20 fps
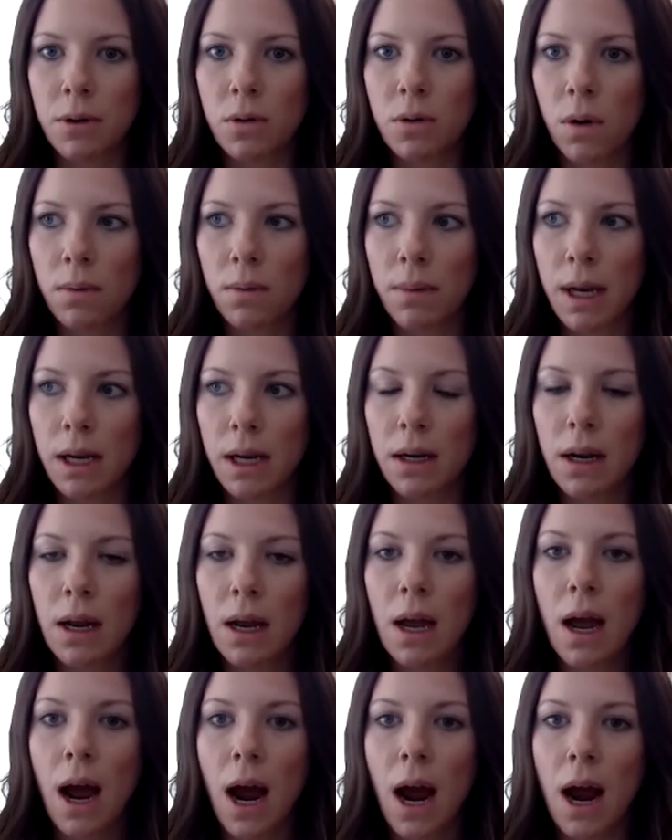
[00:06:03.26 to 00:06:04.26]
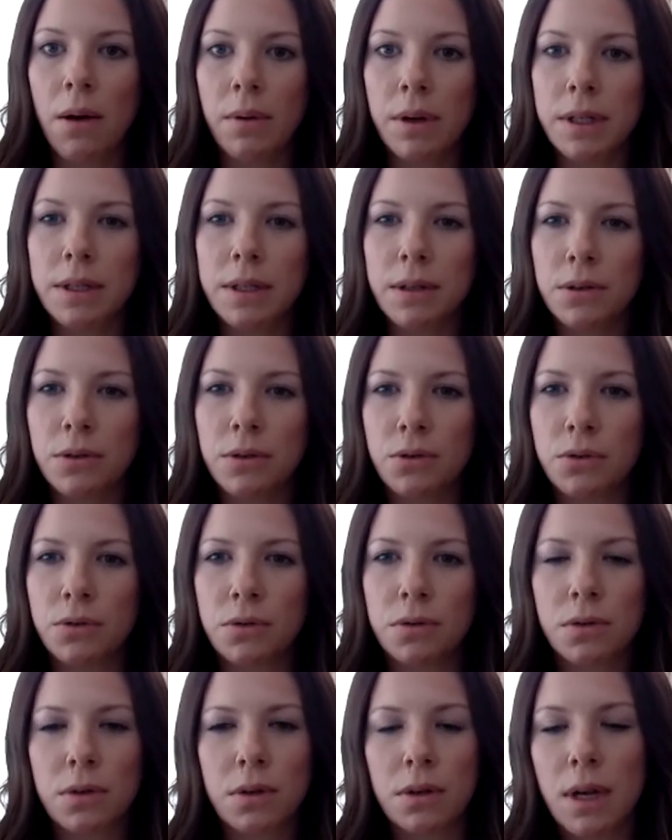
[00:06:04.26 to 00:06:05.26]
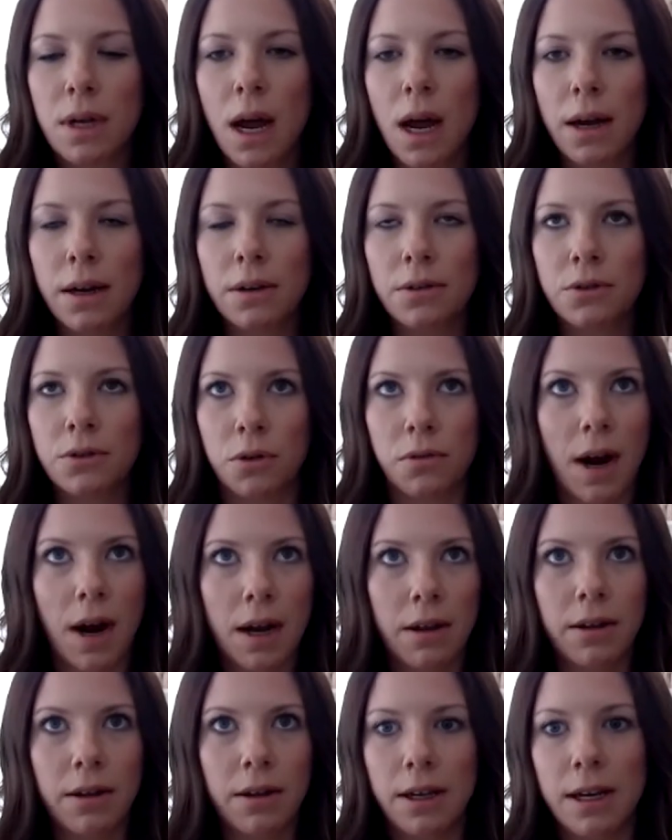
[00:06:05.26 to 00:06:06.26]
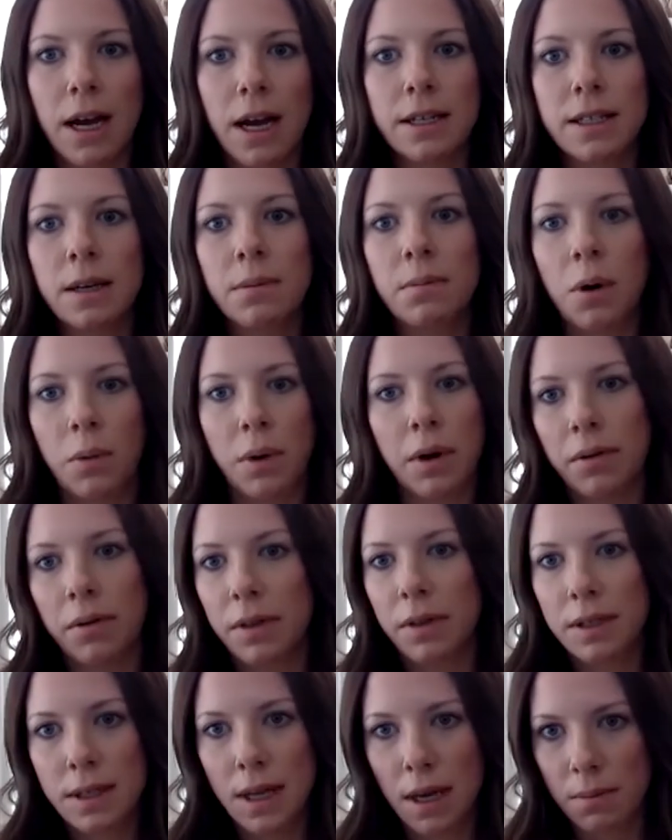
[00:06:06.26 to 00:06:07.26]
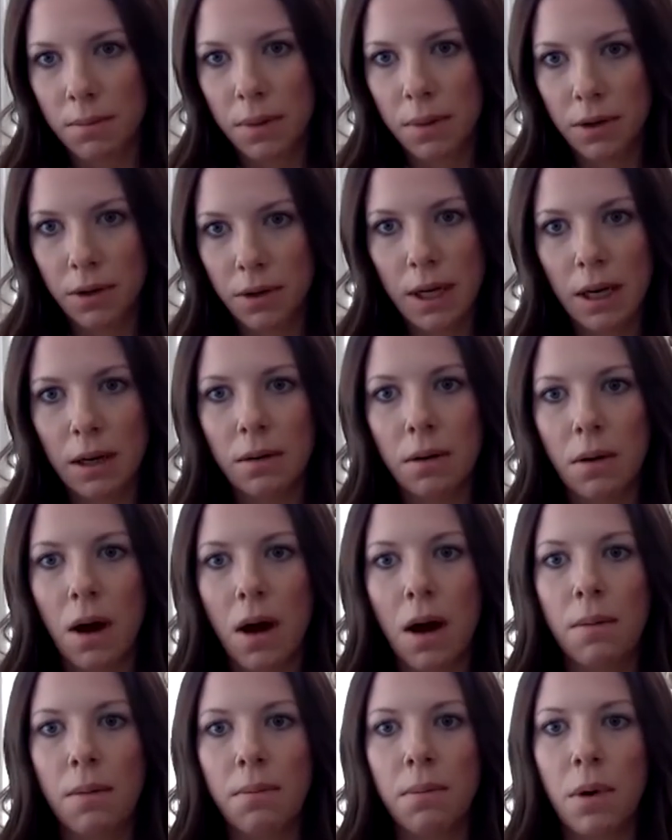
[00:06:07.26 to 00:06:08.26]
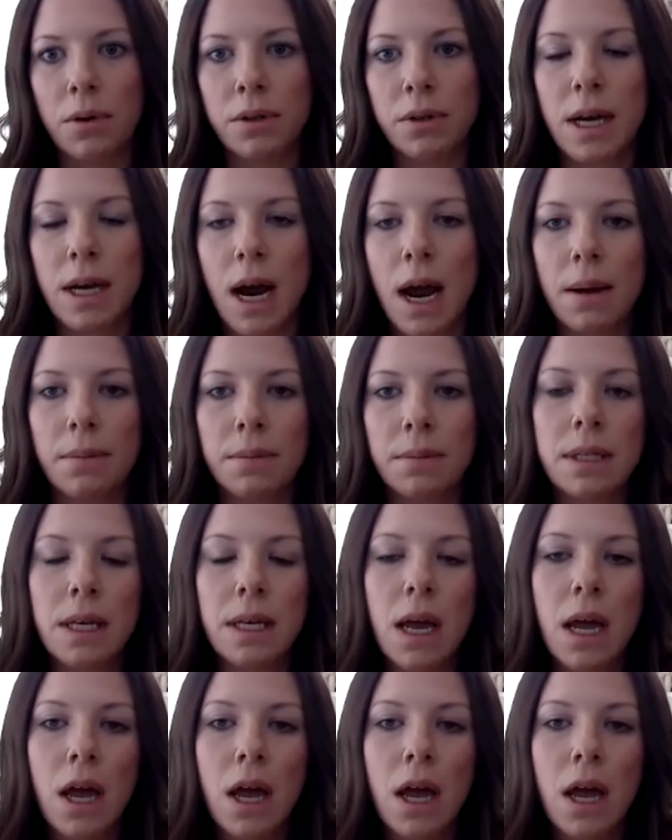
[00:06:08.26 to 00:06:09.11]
corpsman, I was not directly connected, but we were in the same building most times.